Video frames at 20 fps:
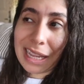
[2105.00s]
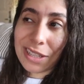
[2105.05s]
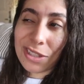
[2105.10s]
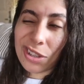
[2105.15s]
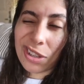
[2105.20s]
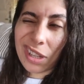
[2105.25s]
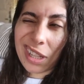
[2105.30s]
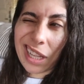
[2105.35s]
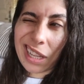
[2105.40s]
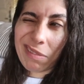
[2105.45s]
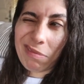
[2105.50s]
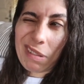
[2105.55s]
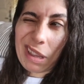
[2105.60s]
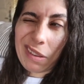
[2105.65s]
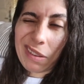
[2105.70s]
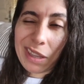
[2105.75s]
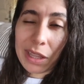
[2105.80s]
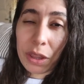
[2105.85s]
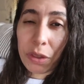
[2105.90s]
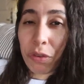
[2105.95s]
I took like
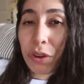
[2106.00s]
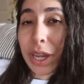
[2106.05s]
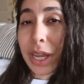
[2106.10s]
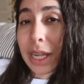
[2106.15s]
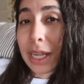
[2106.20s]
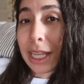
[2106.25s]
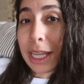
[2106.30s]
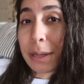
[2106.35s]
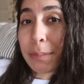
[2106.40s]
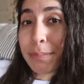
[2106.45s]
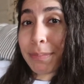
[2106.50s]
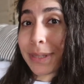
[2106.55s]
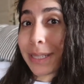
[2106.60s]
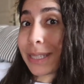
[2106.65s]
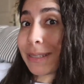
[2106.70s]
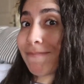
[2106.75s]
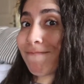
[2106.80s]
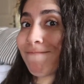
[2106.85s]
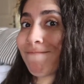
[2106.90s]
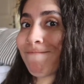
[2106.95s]
maybe 3
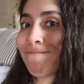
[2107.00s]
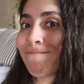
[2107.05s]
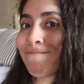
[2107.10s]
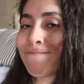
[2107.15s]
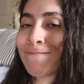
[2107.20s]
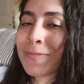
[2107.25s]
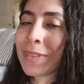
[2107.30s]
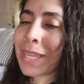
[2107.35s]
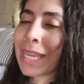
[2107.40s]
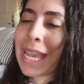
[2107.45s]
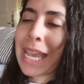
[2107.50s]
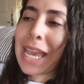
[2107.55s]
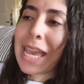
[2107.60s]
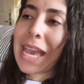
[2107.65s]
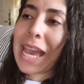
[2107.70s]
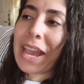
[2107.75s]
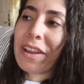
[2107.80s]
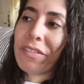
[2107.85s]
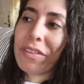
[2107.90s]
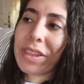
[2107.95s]
clips.
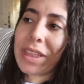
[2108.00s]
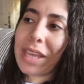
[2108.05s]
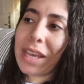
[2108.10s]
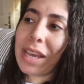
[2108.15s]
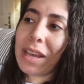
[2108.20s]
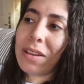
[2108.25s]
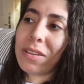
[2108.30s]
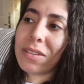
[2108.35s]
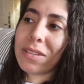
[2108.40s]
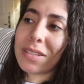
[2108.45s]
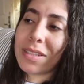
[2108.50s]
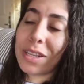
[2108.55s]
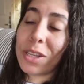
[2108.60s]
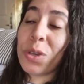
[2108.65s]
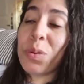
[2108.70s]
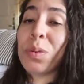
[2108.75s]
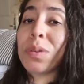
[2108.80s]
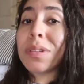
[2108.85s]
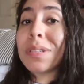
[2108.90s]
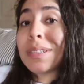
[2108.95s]
Everything else that
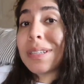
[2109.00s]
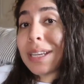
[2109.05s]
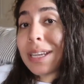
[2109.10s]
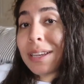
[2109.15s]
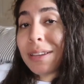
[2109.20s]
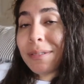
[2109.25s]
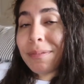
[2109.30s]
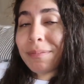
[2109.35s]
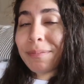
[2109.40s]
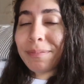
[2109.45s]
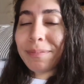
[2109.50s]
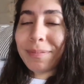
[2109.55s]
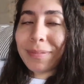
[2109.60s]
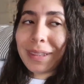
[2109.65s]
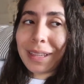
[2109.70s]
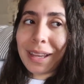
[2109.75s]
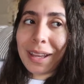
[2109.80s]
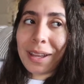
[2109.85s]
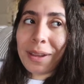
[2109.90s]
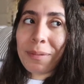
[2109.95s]
you will see
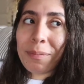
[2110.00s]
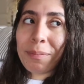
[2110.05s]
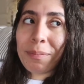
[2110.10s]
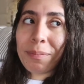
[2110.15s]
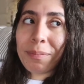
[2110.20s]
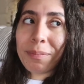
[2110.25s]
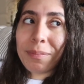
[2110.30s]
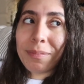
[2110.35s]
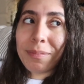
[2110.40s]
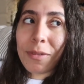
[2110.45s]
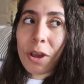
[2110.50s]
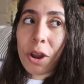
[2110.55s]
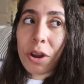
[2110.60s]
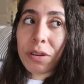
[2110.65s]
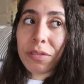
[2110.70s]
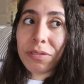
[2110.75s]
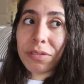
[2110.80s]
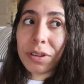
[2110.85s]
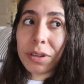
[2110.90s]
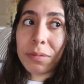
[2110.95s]
are
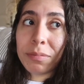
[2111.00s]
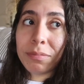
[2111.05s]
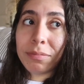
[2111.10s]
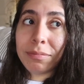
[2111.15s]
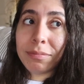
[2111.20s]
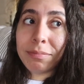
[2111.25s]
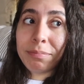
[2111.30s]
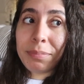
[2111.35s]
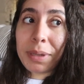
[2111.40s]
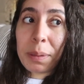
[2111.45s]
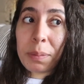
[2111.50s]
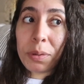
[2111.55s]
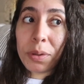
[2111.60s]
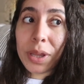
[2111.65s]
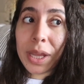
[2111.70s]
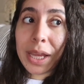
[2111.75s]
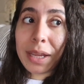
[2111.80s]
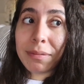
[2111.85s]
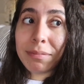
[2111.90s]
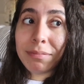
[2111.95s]
from people
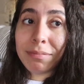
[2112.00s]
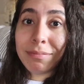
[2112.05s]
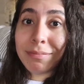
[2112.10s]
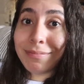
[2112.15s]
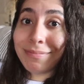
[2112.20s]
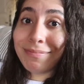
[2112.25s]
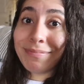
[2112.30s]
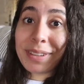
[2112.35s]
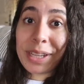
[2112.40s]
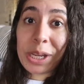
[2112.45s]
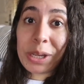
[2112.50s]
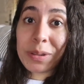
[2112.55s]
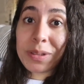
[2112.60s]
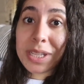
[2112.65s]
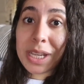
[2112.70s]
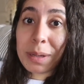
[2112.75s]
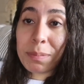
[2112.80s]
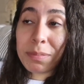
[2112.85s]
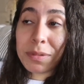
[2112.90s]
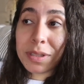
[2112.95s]
that
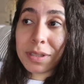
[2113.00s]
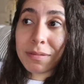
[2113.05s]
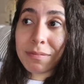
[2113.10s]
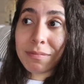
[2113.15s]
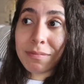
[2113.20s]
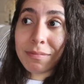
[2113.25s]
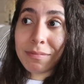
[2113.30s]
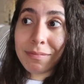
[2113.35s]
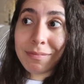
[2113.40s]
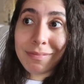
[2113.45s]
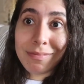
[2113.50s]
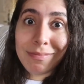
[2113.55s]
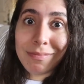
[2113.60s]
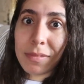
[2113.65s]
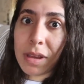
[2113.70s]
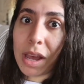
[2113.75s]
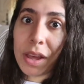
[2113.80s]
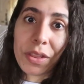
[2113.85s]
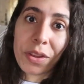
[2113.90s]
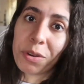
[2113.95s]
videotaped
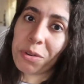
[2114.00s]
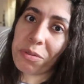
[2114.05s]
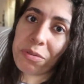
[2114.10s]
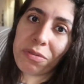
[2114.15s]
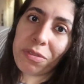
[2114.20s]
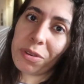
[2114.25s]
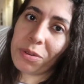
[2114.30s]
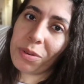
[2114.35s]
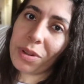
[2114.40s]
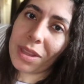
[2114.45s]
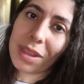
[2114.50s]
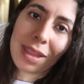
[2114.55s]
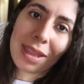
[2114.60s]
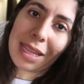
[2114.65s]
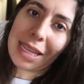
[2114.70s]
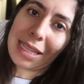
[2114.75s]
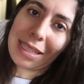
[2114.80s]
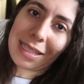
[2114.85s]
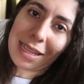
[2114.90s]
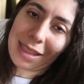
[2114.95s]
on their own phone and then
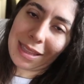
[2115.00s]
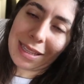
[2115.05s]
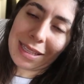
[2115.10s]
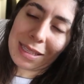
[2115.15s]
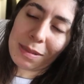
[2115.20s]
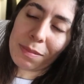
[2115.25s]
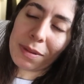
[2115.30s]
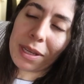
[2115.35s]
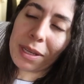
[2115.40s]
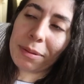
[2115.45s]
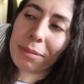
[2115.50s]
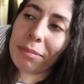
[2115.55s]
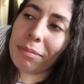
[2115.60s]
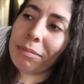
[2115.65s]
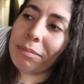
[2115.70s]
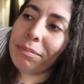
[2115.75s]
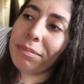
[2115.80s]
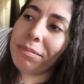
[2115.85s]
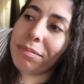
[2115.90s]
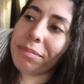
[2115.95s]
they sent it to me.
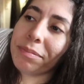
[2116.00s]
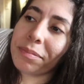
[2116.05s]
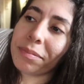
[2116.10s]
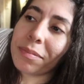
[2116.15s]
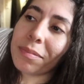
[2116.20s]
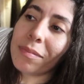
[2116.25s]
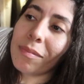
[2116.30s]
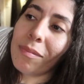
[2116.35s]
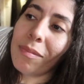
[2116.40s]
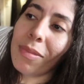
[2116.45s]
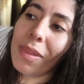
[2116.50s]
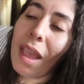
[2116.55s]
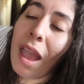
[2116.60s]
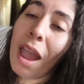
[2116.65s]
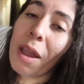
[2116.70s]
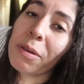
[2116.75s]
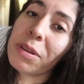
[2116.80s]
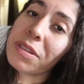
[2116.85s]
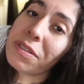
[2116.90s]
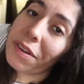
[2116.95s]

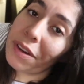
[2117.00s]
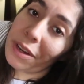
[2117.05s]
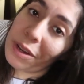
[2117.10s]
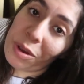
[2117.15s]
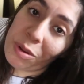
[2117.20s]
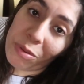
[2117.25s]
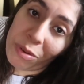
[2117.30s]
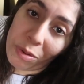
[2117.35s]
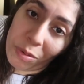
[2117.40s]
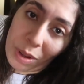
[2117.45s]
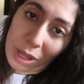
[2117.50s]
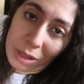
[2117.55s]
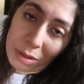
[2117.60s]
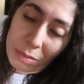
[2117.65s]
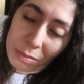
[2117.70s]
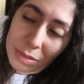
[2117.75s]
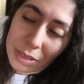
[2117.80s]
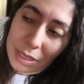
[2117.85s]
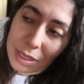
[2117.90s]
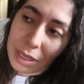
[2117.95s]
I was very
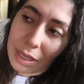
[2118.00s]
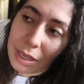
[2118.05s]
overwhelmed.